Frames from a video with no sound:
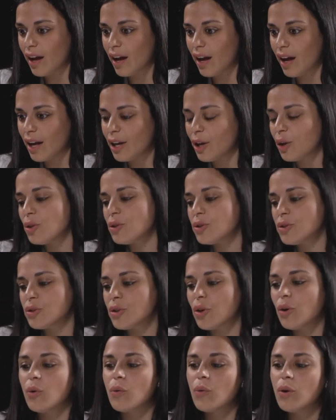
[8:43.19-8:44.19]
I
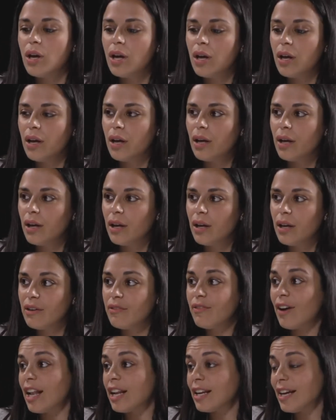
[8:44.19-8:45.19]
also, if
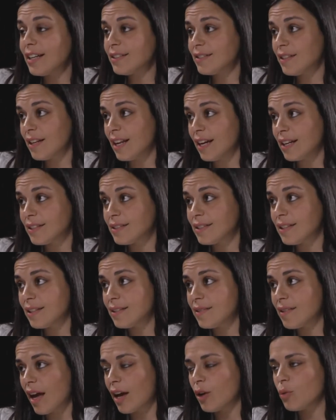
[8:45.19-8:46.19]
I'll get
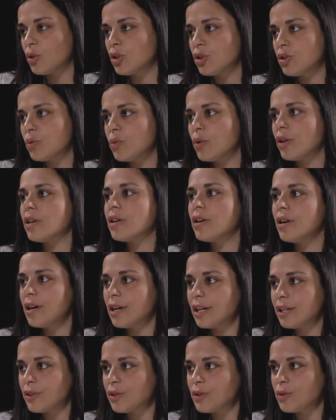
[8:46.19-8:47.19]
elected, I wish to work
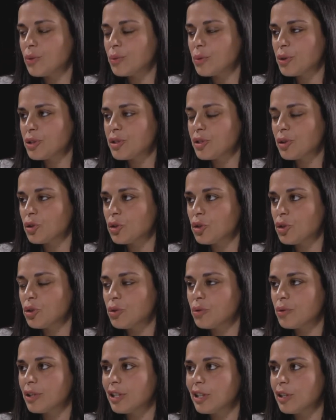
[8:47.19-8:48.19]
hard towards
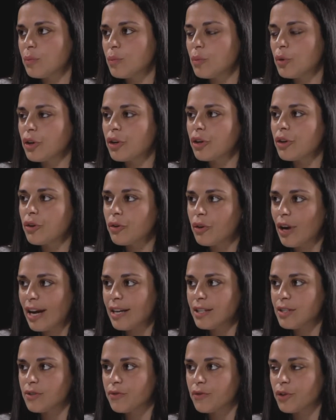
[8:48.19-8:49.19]
ensuring more
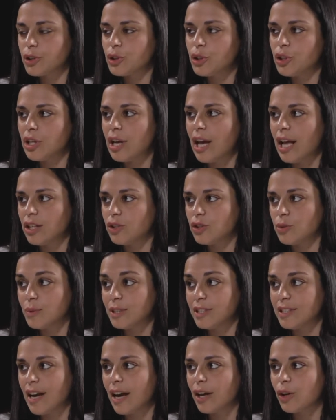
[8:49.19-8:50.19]
rights for the
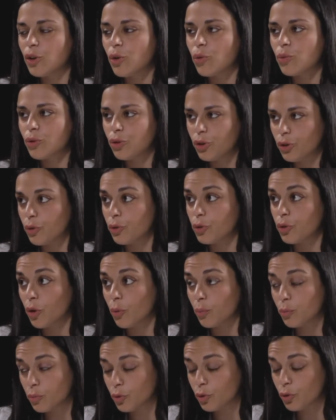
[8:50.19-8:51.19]

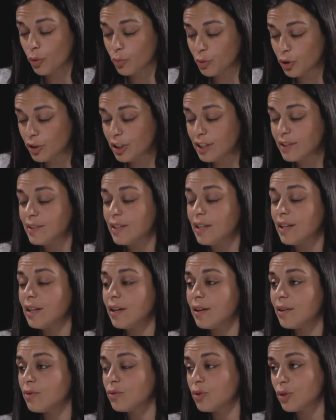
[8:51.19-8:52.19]
LGBTIQ community,
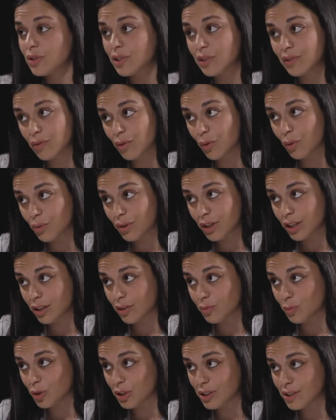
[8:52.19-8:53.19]
not only
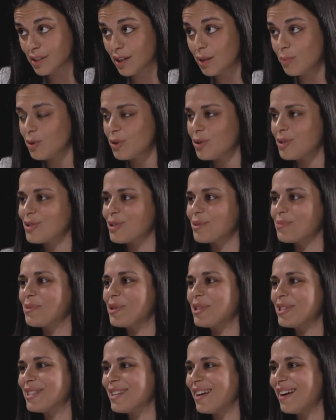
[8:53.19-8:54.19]
in Malta, because in
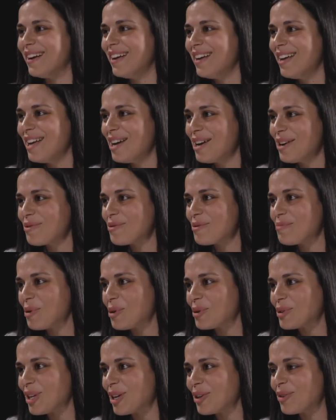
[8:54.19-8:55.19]
Malta we
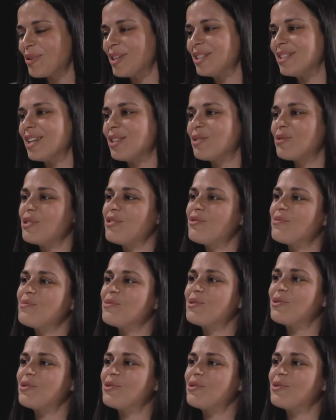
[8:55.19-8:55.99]
both agree that we've moved.